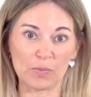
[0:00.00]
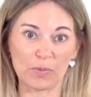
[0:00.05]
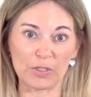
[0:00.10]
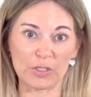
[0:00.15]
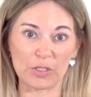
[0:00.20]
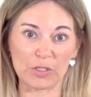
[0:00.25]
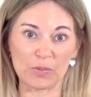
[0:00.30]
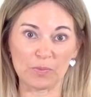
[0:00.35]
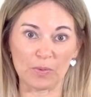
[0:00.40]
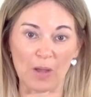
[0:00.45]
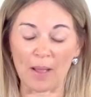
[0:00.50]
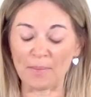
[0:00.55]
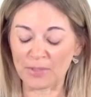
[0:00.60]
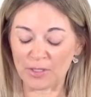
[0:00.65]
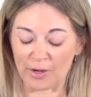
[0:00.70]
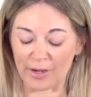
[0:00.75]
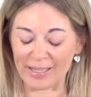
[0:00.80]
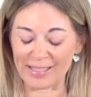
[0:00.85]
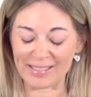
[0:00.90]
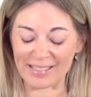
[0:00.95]
which is, I'm
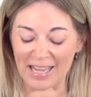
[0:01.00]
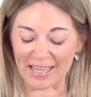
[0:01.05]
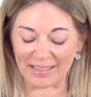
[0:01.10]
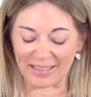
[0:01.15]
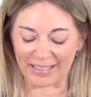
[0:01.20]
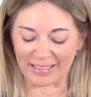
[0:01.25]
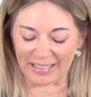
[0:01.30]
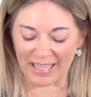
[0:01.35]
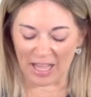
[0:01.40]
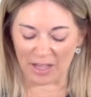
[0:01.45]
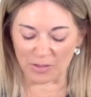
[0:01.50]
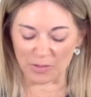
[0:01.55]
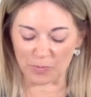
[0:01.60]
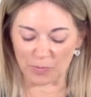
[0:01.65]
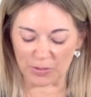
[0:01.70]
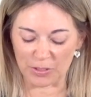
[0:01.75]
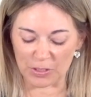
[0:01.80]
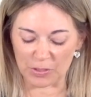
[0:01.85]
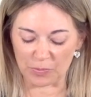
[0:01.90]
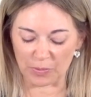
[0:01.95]
sorry, inside the clouds,
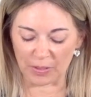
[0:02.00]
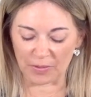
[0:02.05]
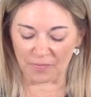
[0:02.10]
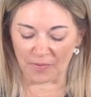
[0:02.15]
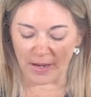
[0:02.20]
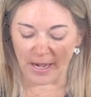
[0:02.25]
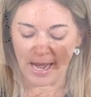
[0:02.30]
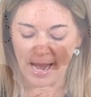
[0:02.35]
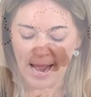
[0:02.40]
which is really fun.